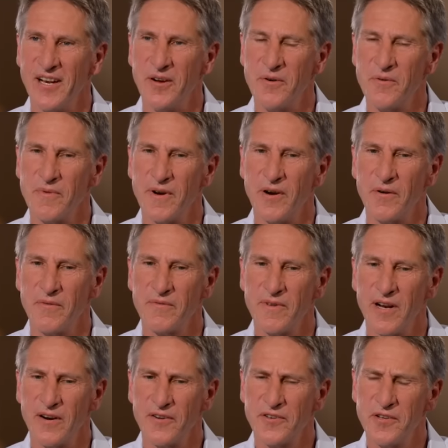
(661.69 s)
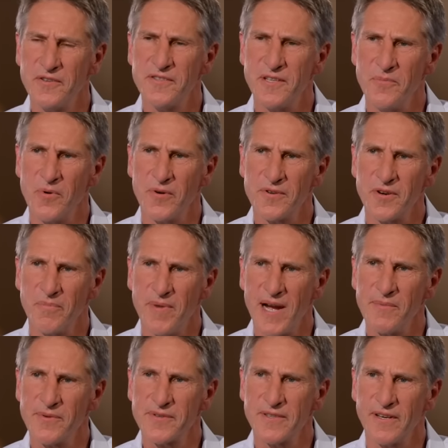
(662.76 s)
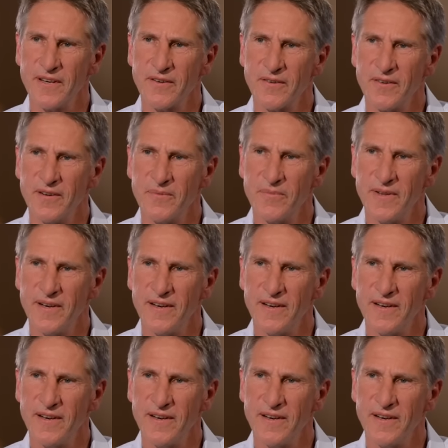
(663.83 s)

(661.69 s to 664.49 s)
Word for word: You know, our, our Tuesday mornings, our Bible study group.